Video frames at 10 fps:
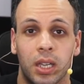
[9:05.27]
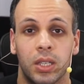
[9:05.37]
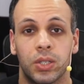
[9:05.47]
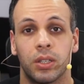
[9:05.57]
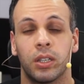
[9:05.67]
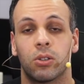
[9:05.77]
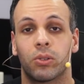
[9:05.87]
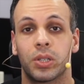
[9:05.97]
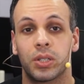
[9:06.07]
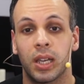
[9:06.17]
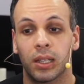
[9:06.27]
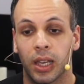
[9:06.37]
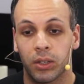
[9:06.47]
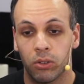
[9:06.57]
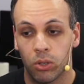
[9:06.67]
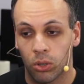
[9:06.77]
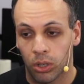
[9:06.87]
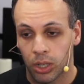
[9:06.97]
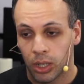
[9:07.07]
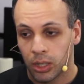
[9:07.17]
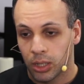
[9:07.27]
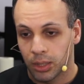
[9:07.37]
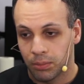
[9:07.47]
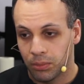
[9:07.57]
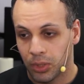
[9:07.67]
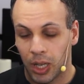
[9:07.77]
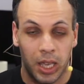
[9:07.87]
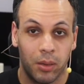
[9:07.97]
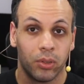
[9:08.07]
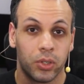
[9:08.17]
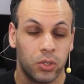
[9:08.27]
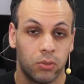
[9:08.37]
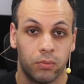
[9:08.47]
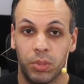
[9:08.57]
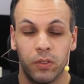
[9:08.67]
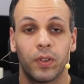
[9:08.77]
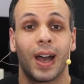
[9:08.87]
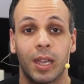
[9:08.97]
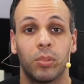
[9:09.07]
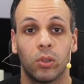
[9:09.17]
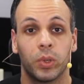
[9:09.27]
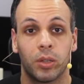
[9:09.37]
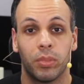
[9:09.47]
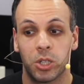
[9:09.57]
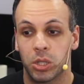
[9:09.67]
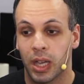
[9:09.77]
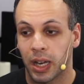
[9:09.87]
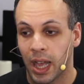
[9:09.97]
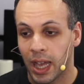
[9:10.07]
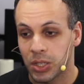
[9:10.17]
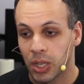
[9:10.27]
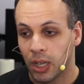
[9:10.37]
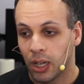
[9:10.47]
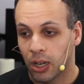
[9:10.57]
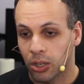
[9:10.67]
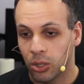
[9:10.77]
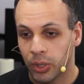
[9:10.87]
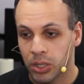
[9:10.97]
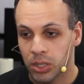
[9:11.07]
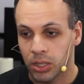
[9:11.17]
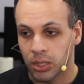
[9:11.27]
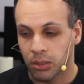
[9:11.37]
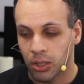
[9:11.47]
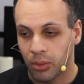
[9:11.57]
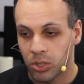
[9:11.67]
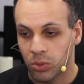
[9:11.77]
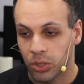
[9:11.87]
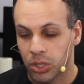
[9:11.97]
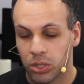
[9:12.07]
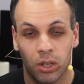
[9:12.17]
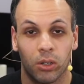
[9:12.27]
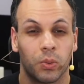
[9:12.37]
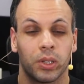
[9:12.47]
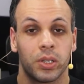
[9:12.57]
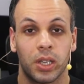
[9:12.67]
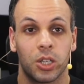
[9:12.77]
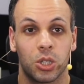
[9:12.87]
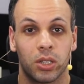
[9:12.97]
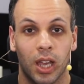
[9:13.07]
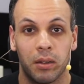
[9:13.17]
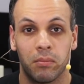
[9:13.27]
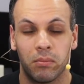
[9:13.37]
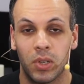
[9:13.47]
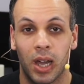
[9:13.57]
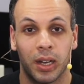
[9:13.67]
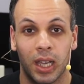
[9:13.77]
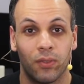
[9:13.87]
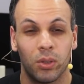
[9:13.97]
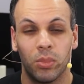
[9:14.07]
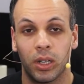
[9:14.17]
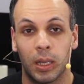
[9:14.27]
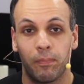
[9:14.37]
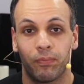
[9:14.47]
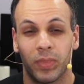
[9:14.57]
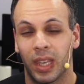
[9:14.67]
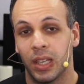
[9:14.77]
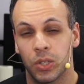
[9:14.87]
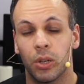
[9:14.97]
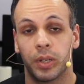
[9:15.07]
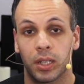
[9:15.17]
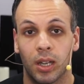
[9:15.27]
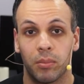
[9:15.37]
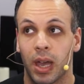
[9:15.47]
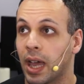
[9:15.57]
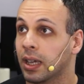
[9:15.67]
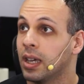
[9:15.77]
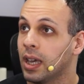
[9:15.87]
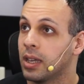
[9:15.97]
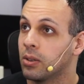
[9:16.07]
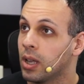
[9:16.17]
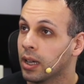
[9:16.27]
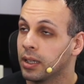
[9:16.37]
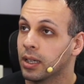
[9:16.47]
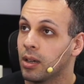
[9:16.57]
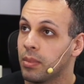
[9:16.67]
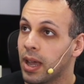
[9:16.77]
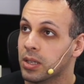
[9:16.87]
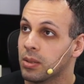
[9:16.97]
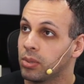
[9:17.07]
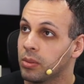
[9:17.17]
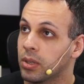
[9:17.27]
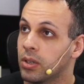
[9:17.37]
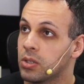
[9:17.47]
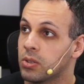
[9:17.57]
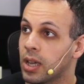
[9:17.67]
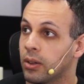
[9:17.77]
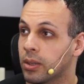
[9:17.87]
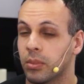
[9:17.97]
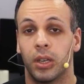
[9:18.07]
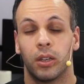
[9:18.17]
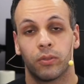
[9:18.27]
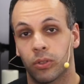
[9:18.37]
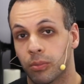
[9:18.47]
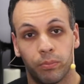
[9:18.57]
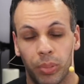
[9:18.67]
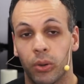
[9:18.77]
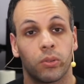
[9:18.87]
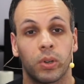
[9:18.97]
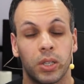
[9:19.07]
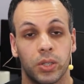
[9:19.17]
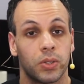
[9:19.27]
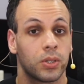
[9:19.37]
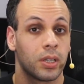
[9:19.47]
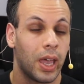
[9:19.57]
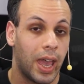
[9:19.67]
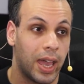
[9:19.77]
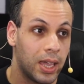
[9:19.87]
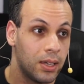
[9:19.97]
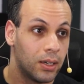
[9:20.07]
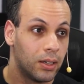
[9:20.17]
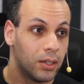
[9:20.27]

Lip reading: a city or a state like New York able to be viable with the budget that it has, are going to come to a stark realization that not everybody is going to come back, and they're not going to come back simply because you tell them, for both reasons. A,